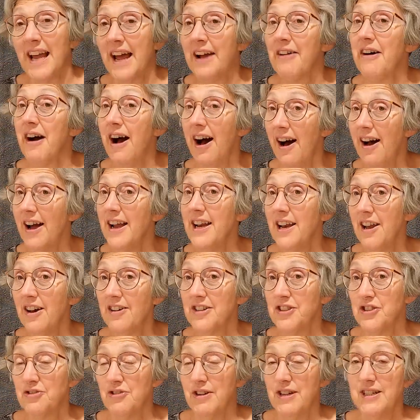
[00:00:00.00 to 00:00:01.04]
Now, I
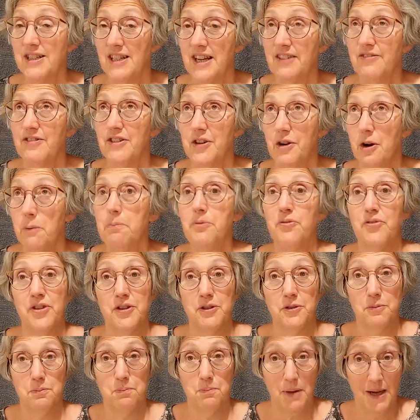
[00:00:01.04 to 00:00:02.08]
last read David
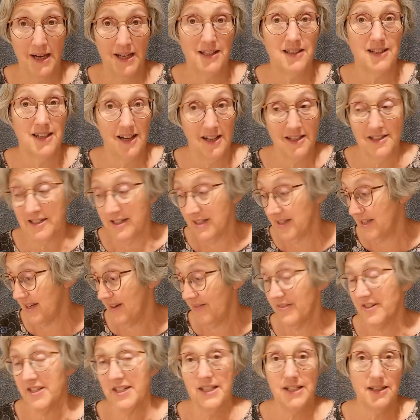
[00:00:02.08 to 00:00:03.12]
Copperfield back in the
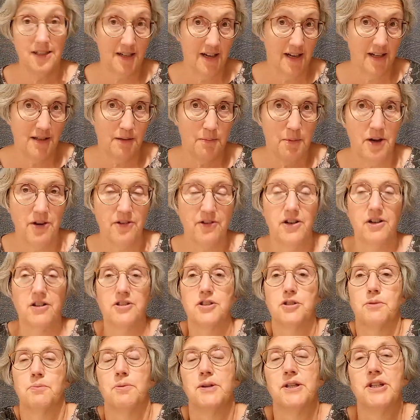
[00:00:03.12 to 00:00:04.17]
1970s, like The Mayor of
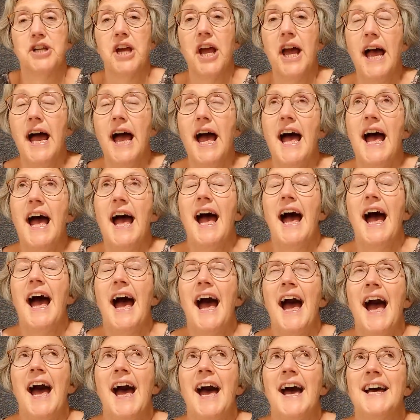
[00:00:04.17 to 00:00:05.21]
Casterbridge,
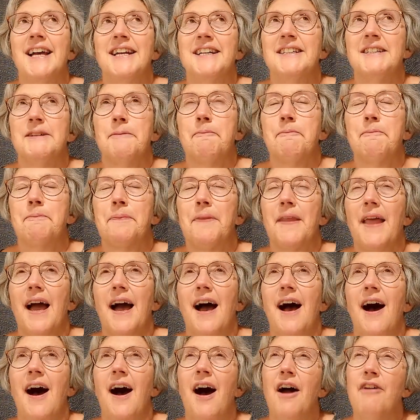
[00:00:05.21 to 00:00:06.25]
and
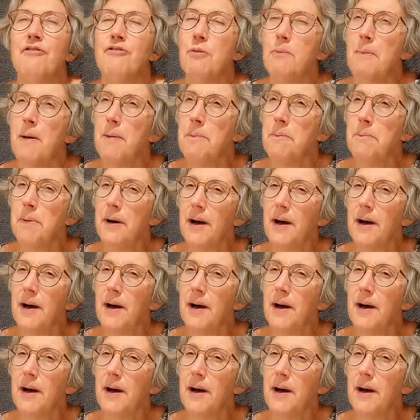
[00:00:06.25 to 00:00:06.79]
I remember